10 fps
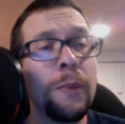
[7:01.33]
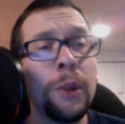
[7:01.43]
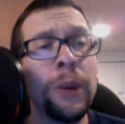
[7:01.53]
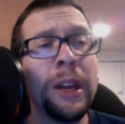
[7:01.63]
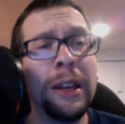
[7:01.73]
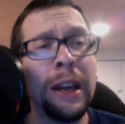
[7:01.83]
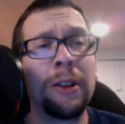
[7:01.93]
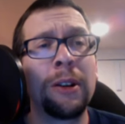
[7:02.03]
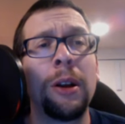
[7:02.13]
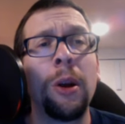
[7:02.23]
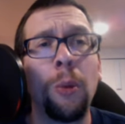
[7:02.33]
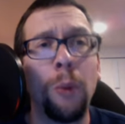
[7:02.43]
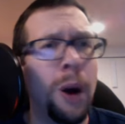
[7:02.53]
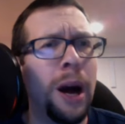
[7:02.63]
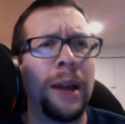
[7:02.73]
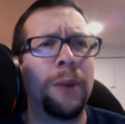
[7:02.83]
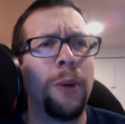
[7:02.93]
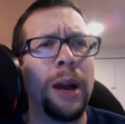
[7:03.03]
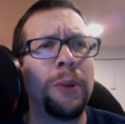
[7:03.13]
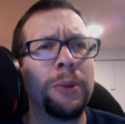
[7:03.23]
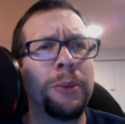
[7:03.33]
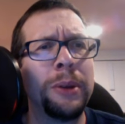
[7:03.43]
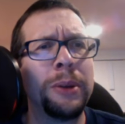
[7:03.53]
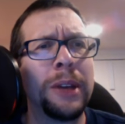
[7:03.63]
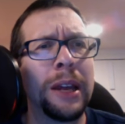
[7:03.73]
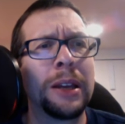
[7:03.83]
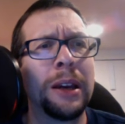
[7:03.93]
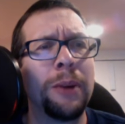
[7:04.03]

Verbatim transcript: We get an error. Why? Why would we getting